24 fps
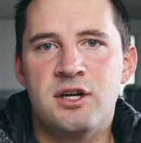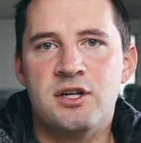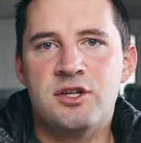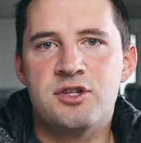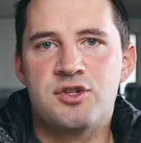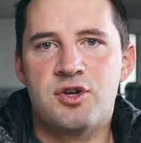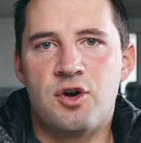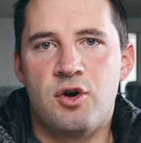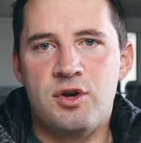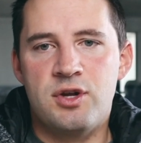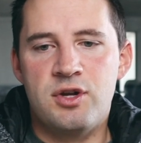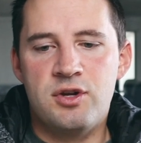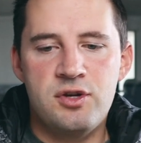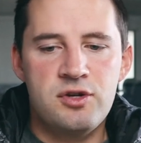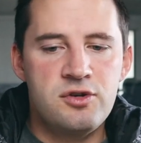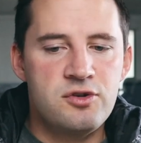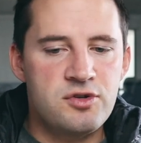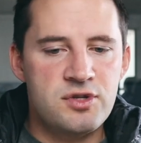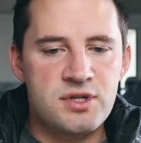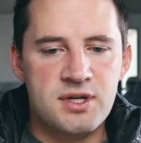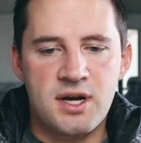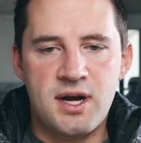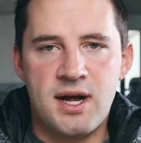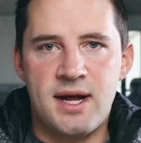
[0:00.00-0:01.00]
So you
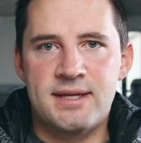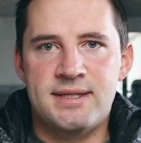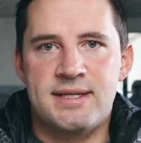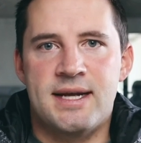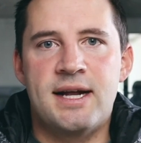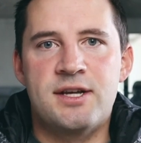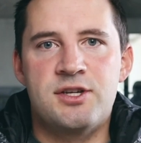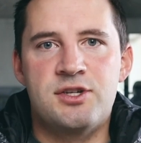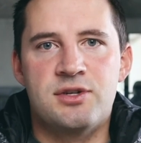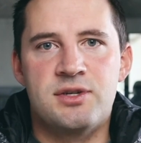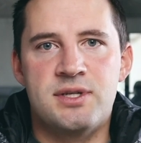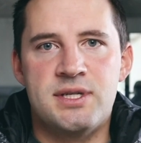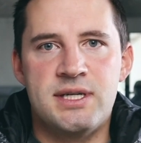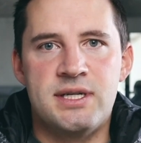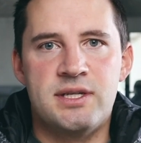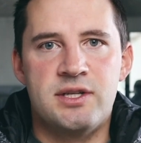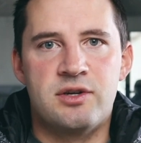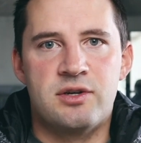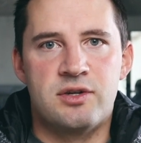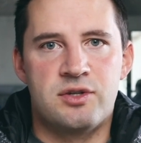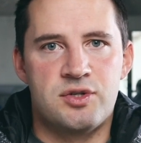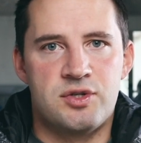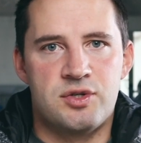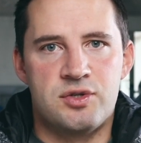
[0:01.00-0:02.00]
used to contact your
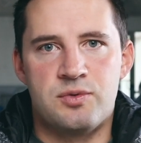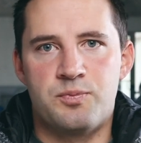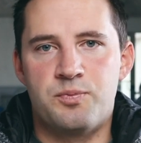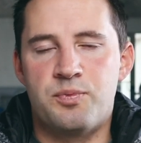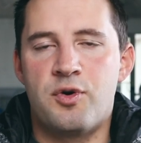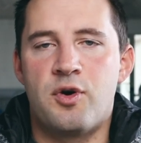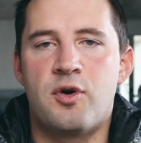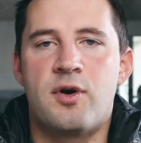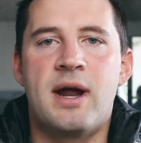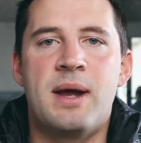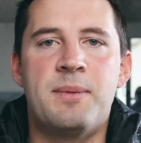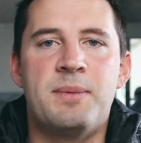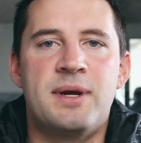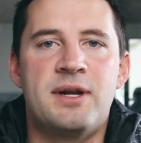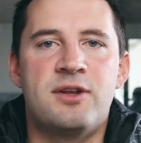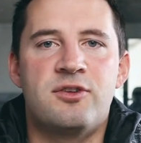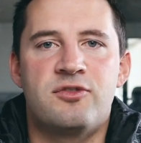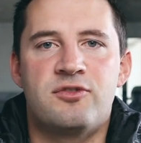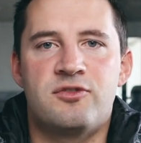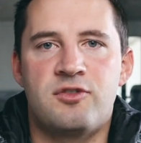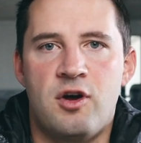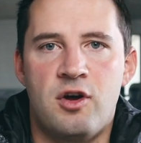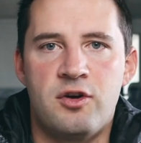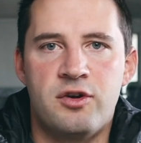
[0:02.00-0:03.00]
dealer to program and
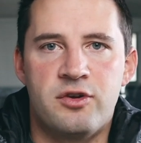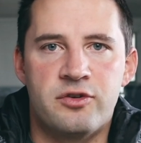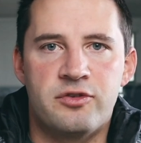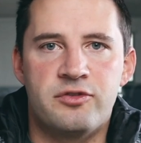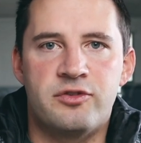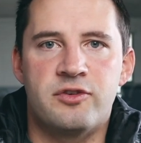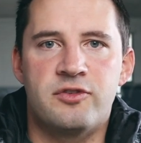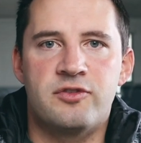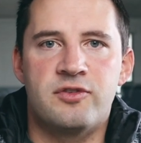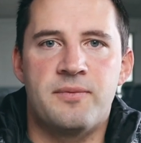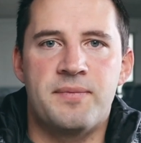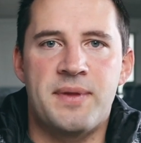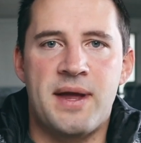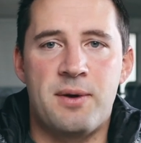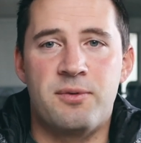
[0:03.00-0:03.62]
install your system.